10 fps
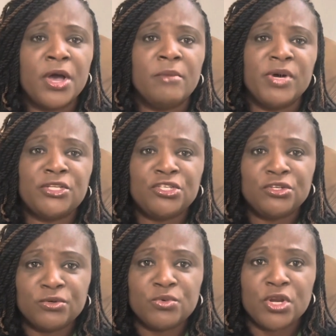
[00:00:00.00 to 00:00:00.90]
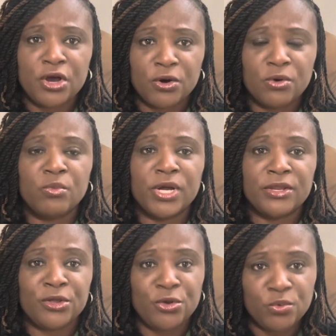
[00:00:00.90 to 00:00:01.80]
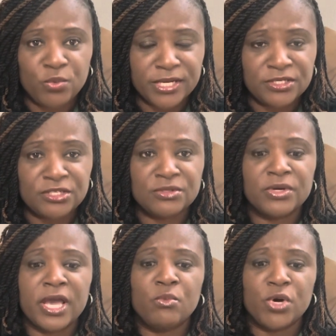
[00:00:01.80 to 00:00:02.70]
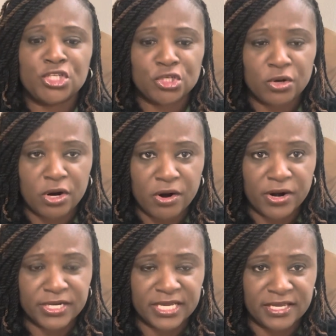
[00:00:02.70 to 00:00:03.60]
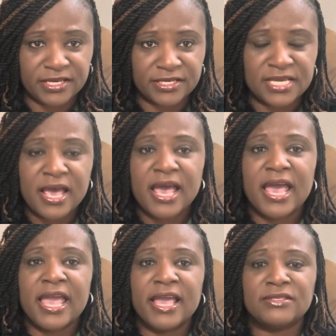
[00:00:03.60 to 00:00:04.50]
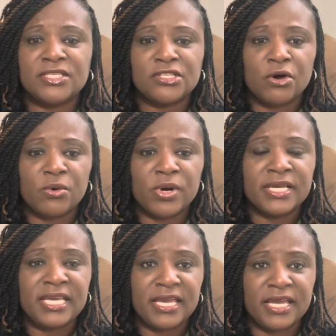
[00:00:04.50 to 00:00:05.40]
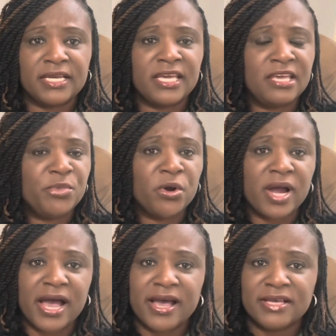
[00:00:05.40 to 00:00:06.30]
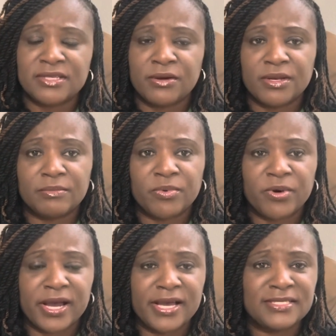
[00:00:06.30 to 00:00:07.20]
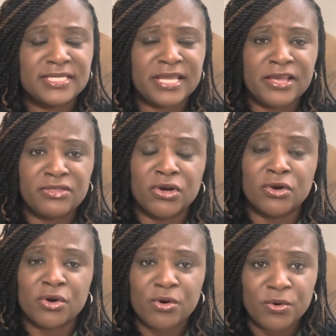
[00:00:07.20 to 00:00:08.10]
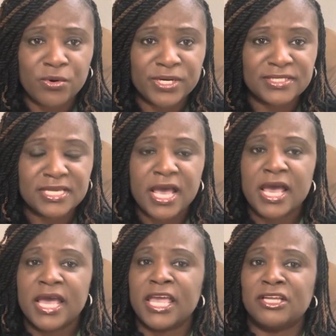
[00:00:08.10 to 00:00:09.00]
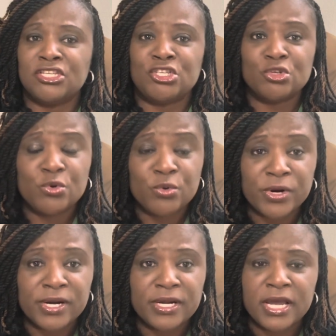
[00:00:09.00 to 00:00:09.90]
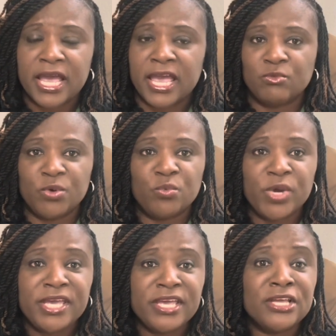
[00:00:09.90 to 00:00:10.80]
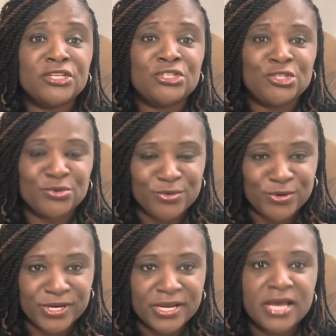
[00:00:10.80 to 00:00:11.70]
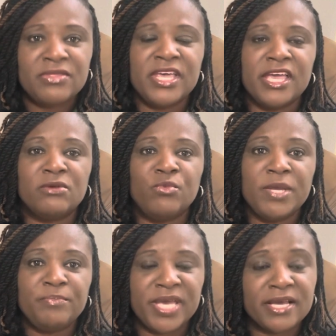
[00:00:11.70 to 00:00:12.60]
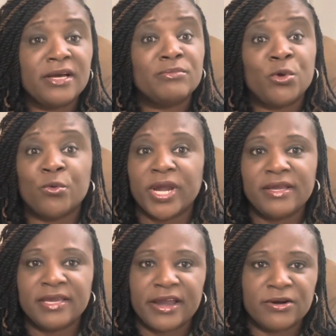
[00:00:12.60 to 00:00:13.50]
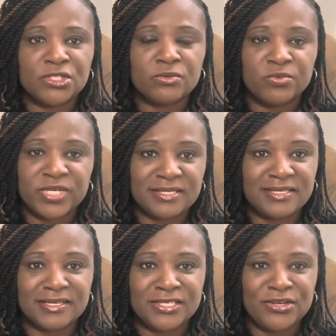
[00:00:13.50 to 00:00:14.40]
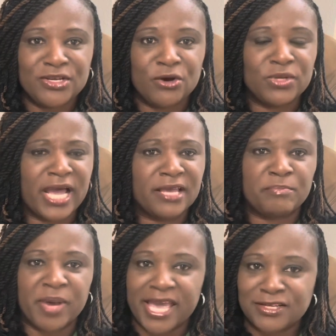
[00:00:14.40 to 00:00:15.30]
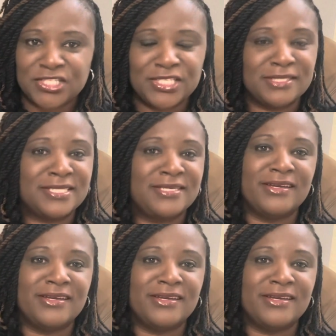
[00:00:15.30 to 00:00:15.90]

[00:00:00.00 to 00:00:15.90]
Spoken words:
but what you want to do and what your heart is. And so again, keep your eyes on the prize, stay the course, endure. And when we endure, then we pick up great characteristics, like patience.